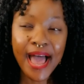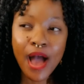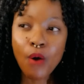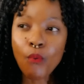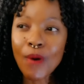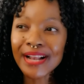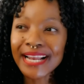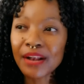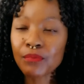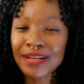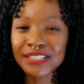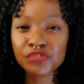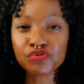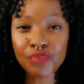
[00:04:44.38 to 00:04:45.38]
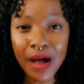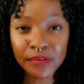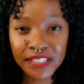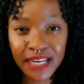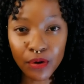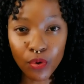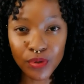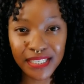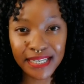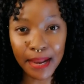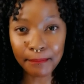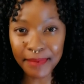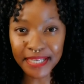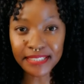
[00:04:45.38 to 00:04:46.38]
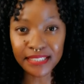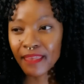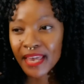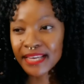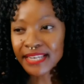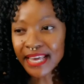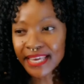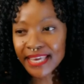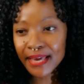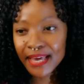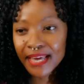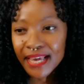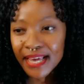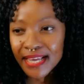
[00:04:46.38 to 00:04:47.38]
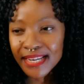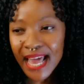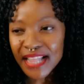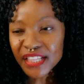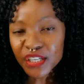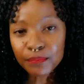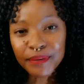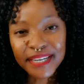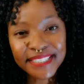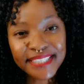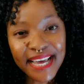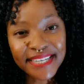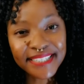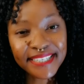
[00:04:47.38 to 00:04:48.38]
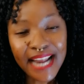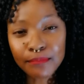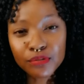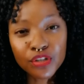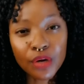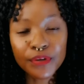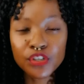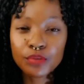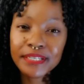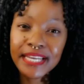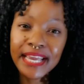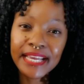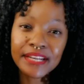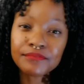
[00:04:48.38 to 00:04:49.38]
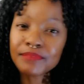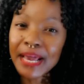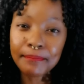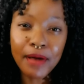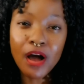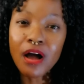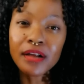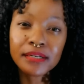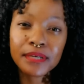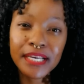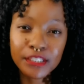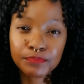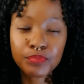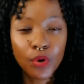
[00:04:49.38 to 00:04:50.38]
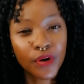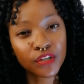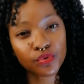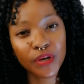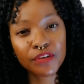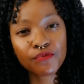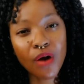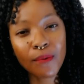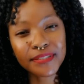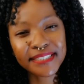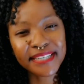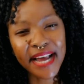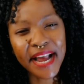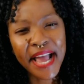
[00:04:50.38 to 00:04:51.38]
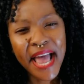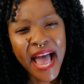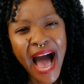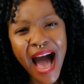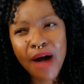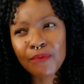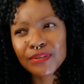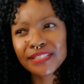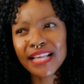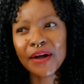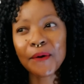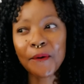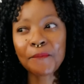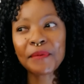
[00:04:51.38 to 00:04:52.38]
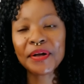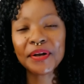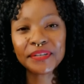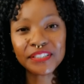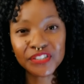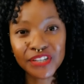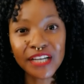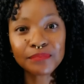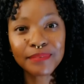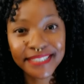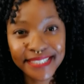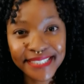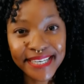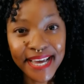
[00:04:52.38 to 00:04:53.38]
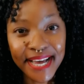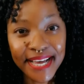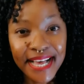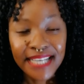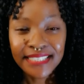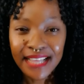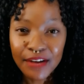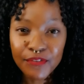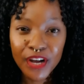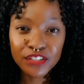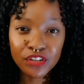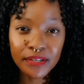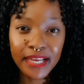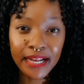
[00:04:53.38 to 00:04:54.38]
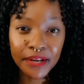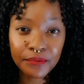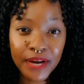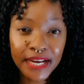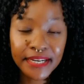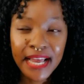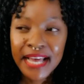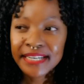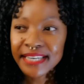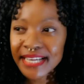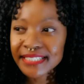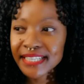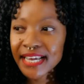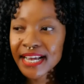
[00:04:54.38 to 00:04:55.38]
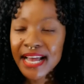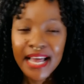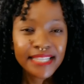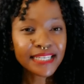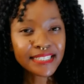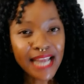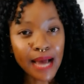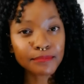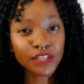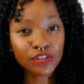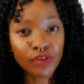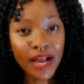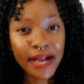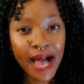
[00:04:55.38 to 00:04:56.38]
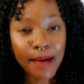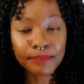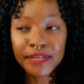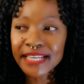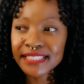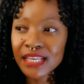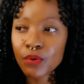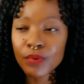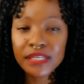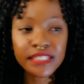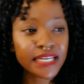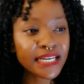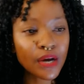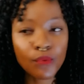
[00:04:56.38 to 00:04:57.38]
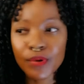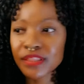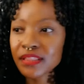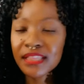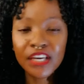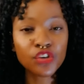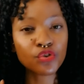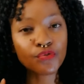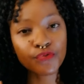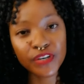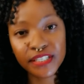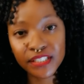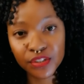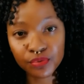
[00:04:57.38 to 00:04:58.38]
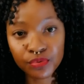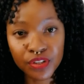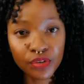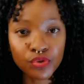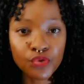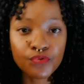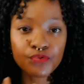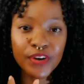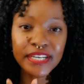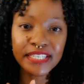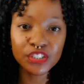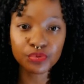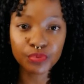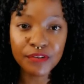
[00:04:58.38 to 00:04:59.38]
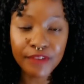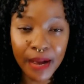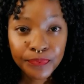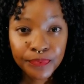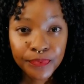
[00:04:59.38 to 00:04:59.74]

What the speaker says: When it was droughting, hosena meti. Neke le a little bit excited. I'm sorry to be negative. Like, my heart is broken 24 hours a day. I was like, oh my goodness, judgment is here. South Africa's not getting rain. Next thing, the dams are drying up. Next thing, we're dealing with the Euphrates River.